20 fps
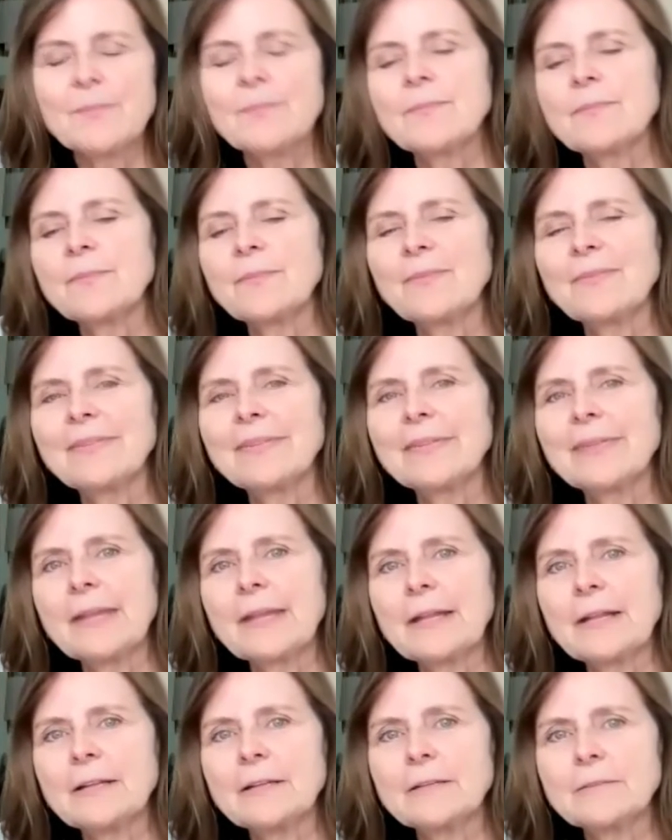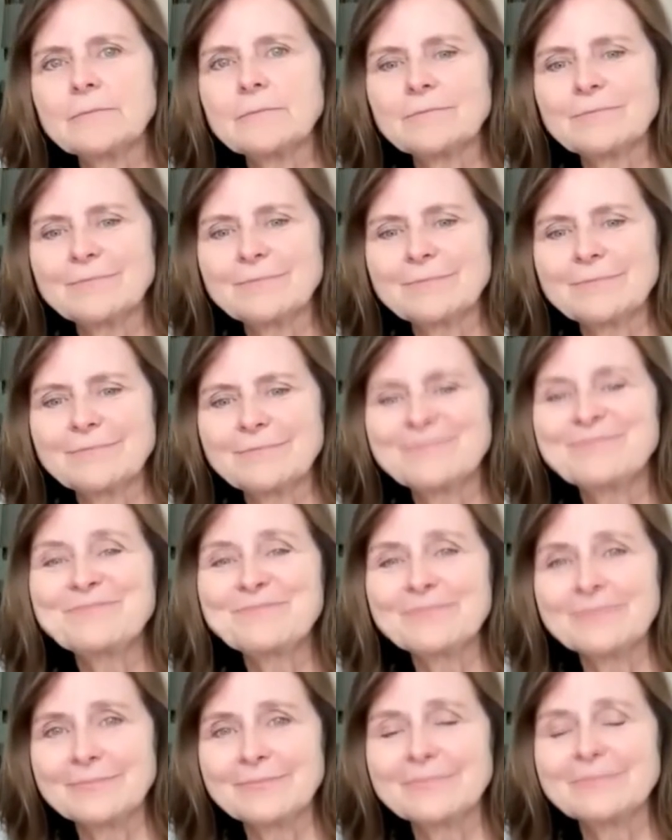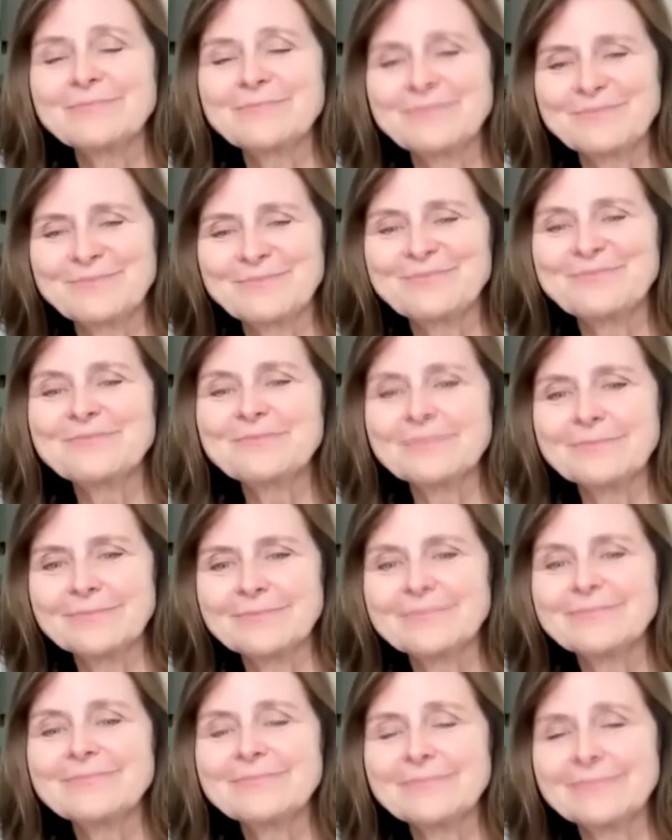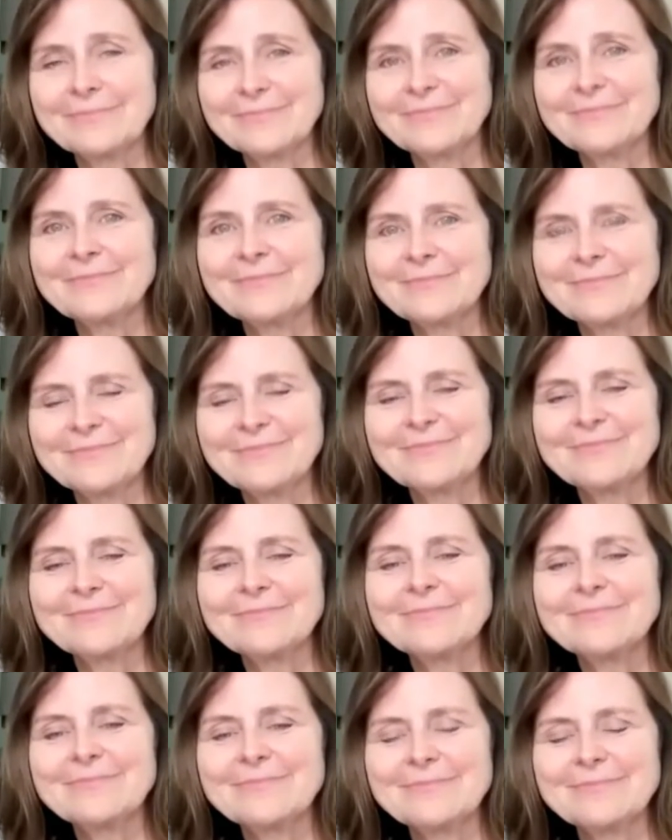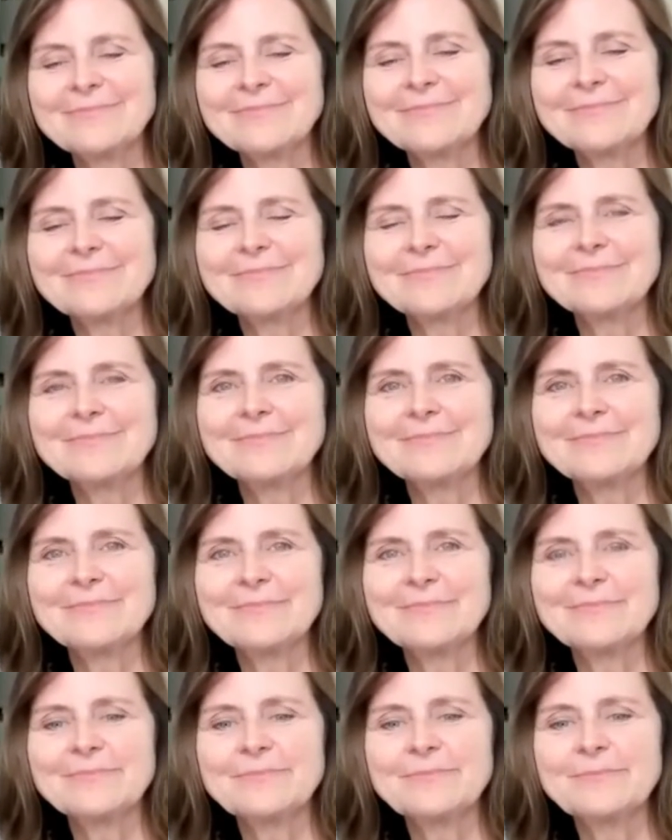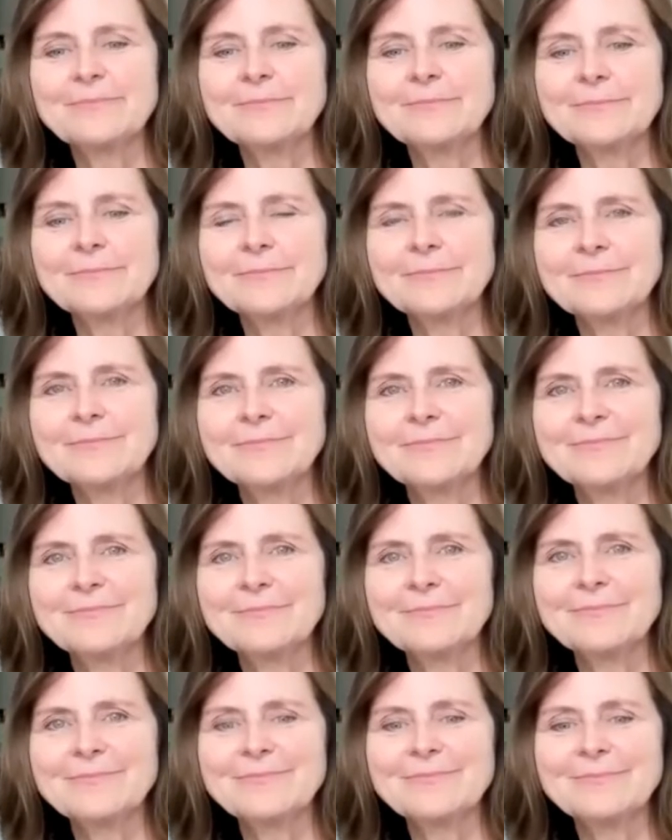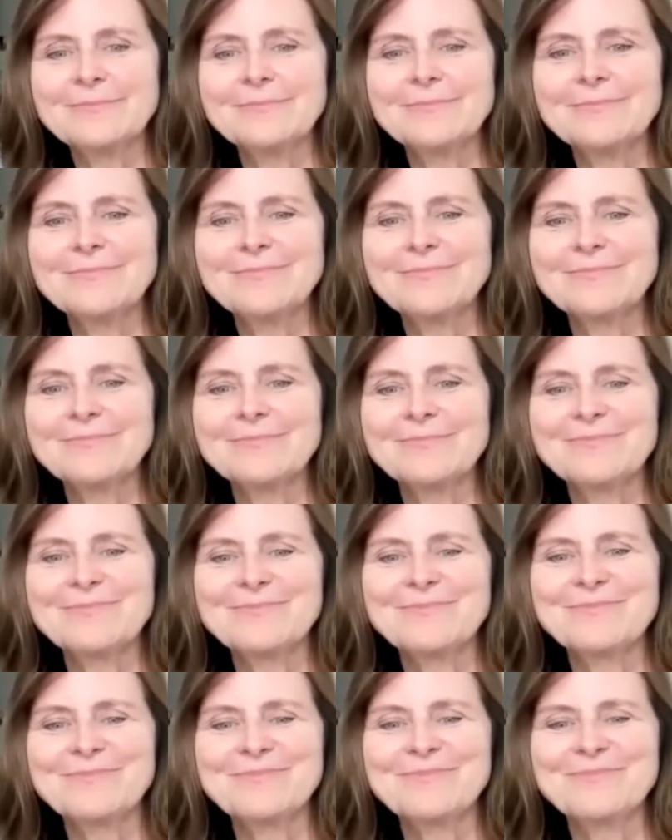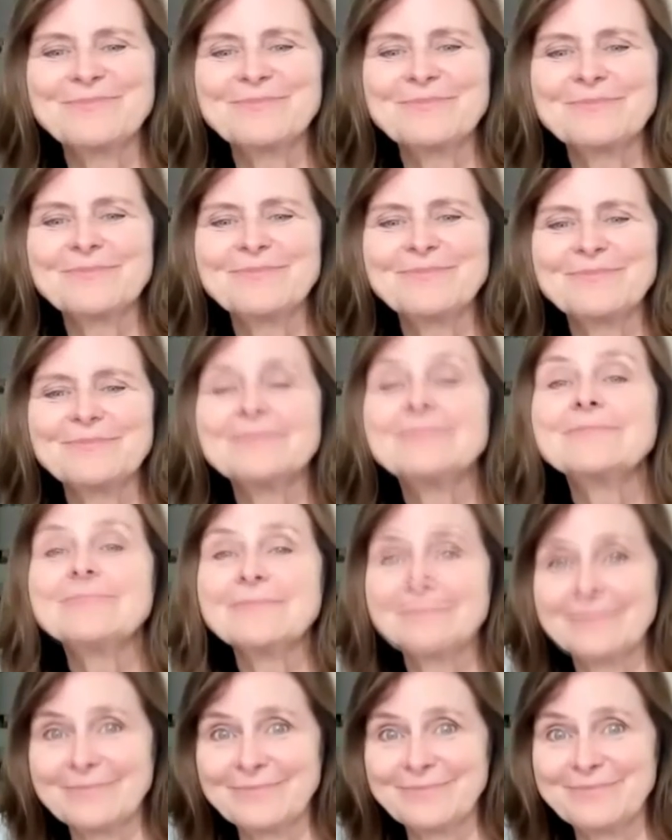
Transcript: This person isn't speaking.